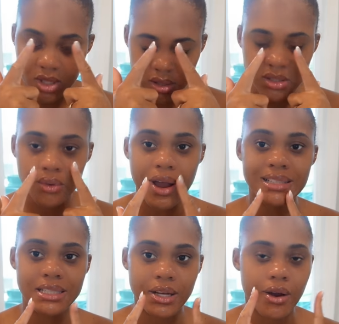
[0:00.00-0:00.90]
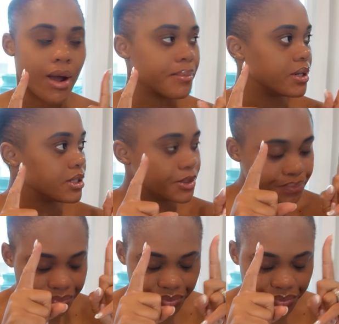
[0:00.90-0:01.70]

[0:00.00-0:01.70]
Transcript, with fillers: So right here, I'm gonna